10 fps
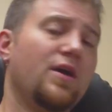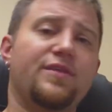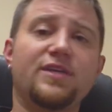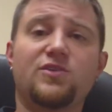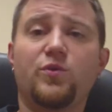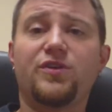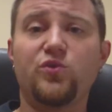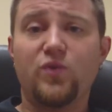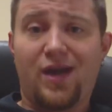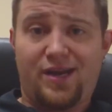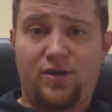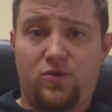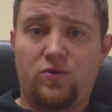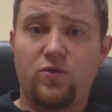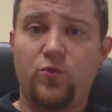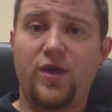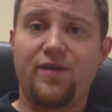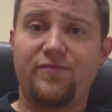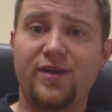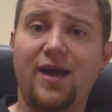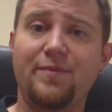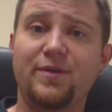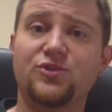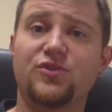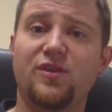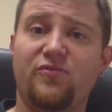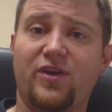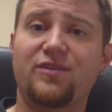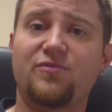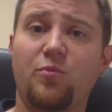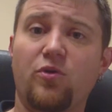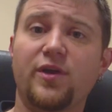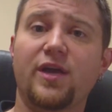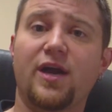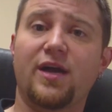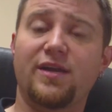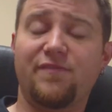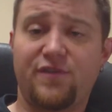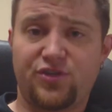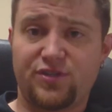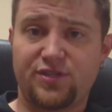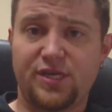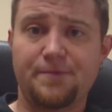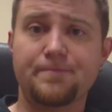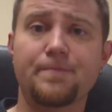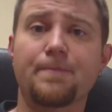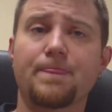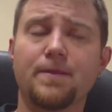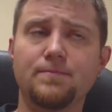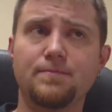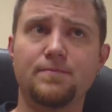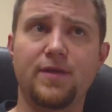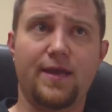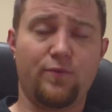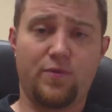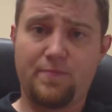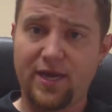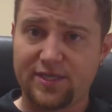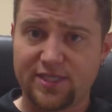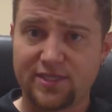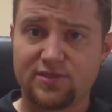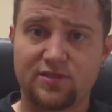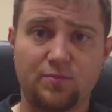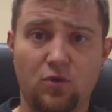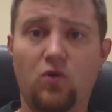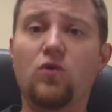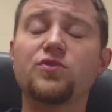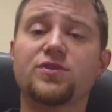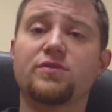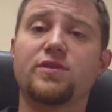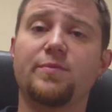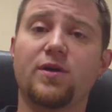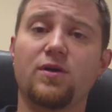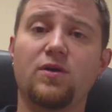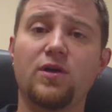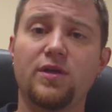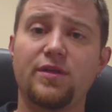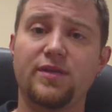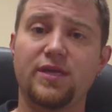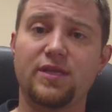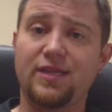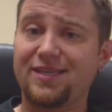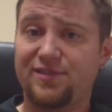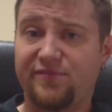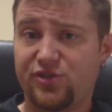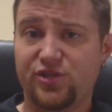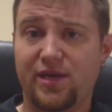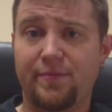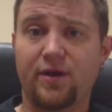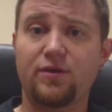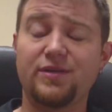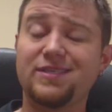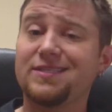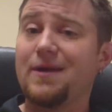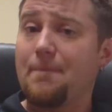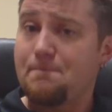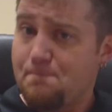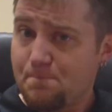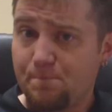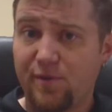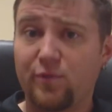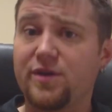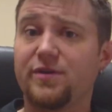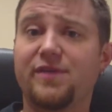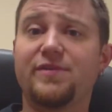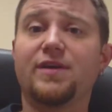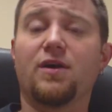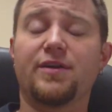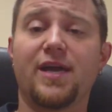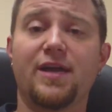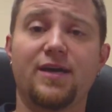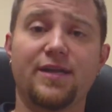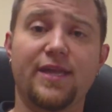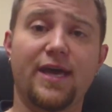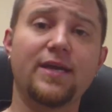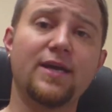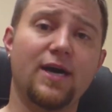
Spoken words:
Things that we do not know. We have not measured the effect of porting on efficiency. It would make sense that the more holes that are in the barrel, the less efficient that barrel is, but we don't have any hard data on that.